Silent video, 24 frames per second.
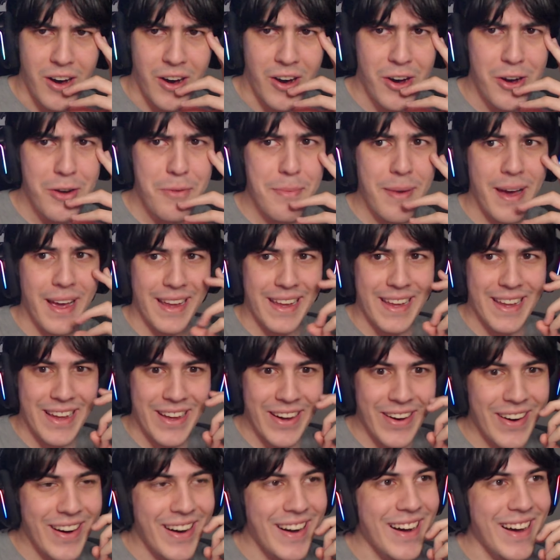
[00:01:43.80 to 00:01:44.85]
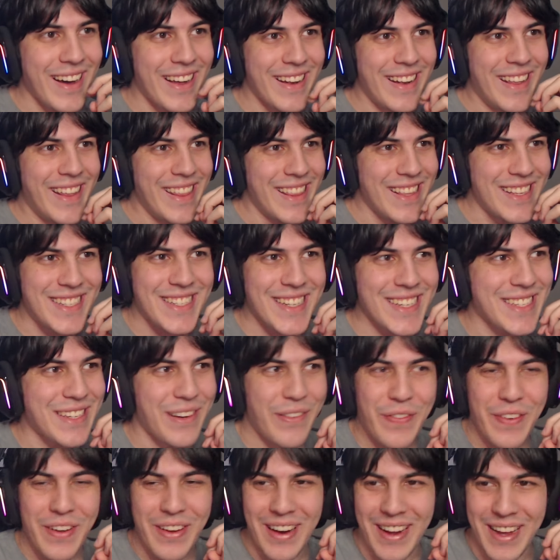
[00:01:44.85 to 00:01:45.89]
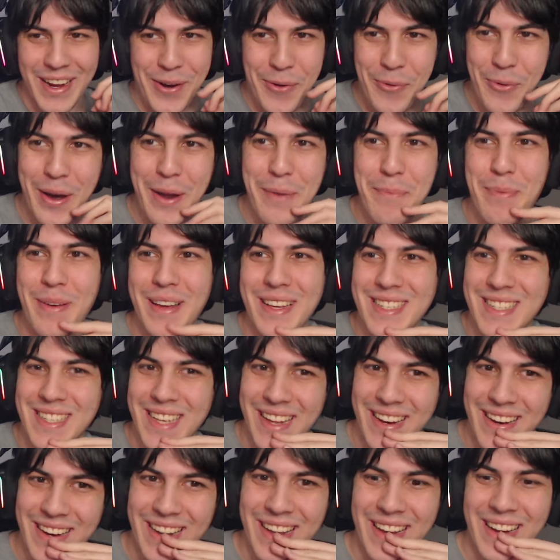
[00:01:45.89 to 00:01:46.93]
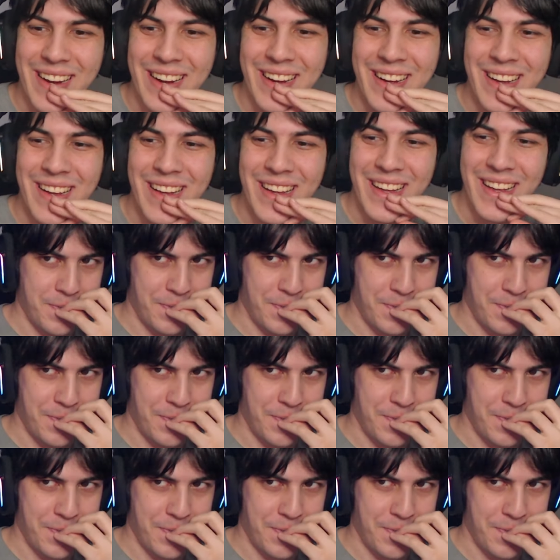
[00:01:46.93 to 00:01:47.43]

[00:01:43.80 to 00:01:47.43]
Oh my god, this doesn't feel like a One Piece ending.